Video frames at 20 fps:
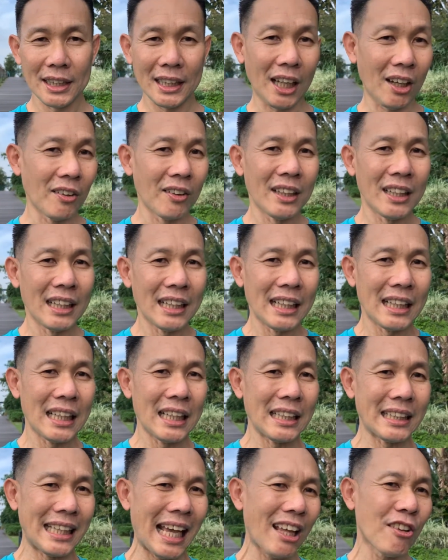Now,
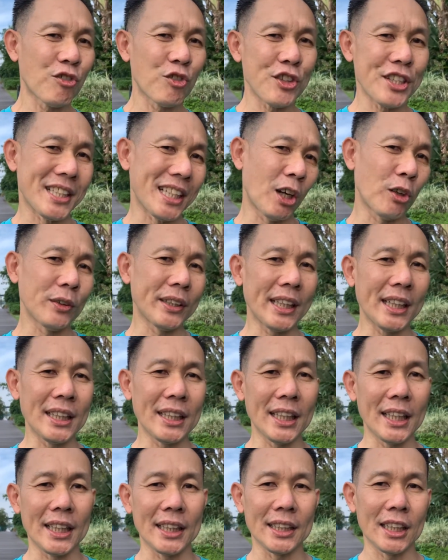that
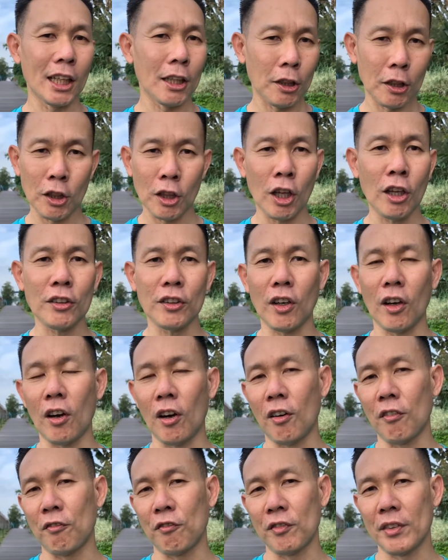resulting in a lot
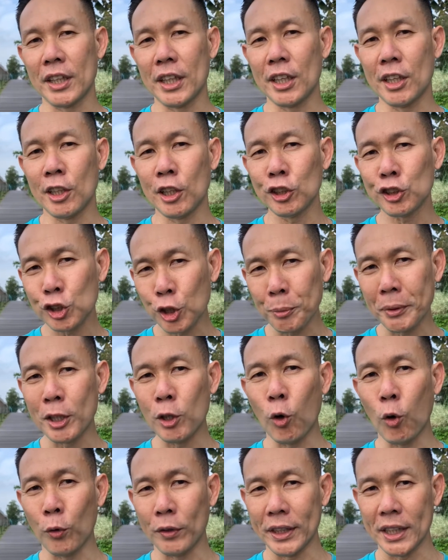of
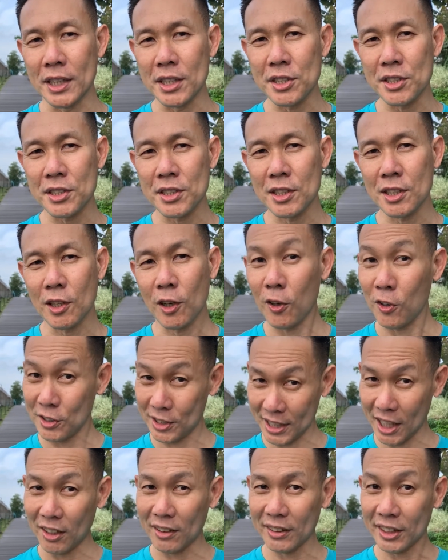HDB owners or
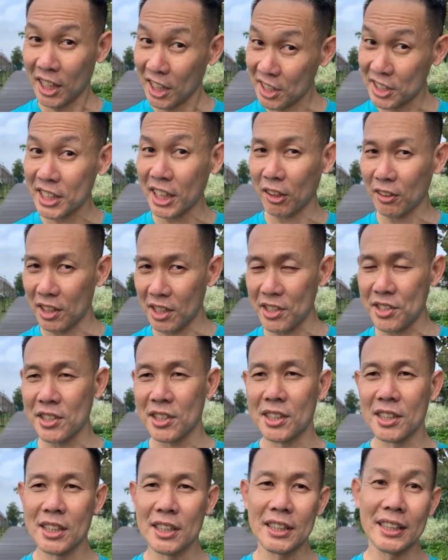turn
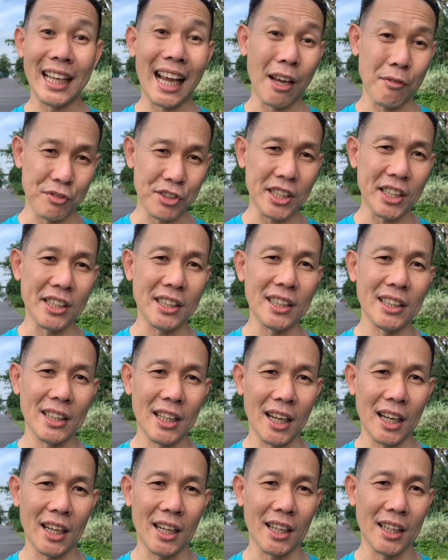sellers that I've seen
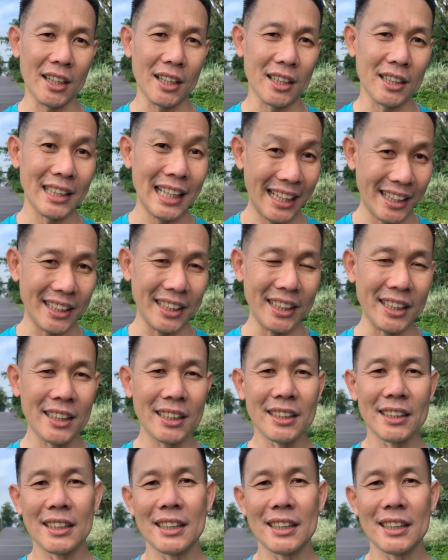lately,